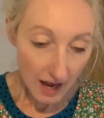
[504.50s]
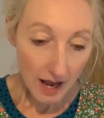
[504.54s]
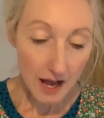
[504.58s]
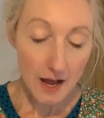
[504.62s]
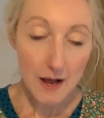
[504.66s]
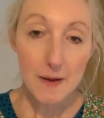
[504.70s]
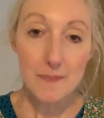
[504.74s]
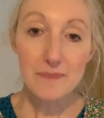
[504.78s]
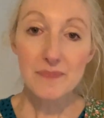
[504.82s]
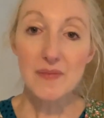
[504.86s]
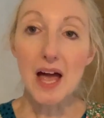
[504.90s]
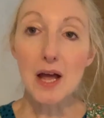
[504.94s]

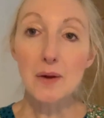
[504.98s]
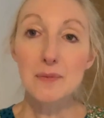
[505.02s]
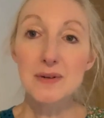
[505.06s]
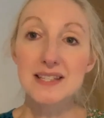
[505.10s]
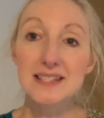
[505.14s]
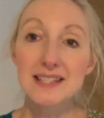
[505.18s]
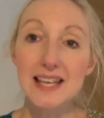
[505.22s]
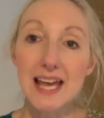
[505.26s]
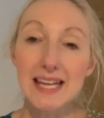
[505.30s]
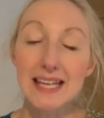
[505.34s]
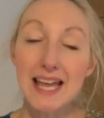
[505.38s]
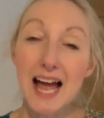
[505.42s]
um, I
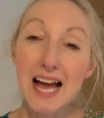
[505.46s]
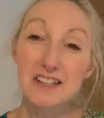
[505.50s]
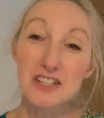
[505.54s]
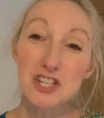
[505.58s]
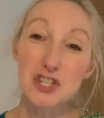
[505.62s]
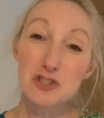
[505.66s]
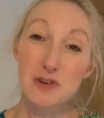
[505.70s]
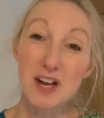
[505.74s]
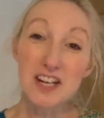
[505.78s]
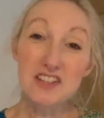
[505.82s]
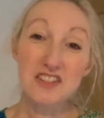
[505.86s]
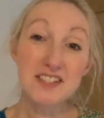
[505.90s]
would say kind
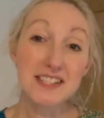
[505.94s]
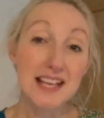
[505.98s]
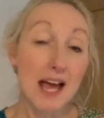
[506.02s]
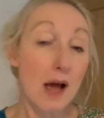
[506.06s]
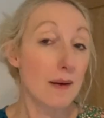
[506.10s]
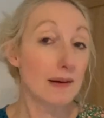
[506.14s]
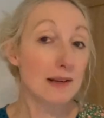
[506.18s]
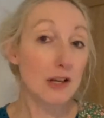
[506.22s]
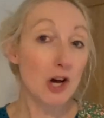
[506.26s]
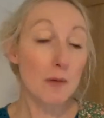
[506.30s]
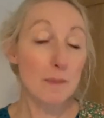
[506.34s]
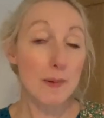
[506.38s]
of stretches
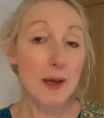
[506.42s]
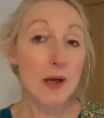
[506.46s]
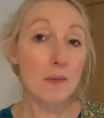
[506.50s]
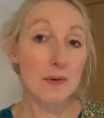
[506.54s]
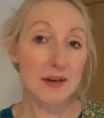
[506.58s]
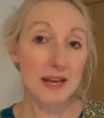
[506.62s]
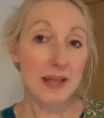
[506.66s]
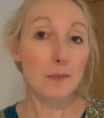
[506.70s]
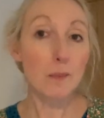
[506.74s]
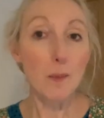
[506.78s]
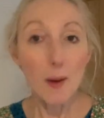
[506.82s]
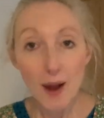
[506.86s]
out a little bit
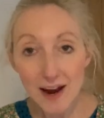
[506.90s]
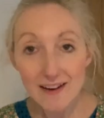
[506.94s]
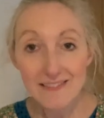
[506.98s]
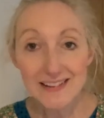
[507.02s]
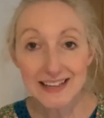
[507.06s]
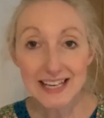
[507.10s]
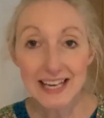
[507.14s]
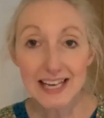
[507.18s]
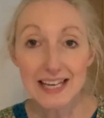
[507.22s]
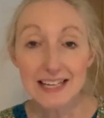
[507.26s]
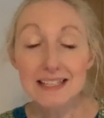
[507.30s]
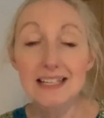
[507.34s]
when I'm
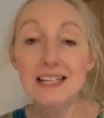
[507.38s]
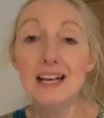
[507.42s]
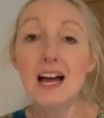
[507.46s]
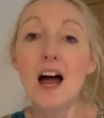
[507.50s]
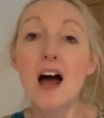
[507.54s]
wearing it.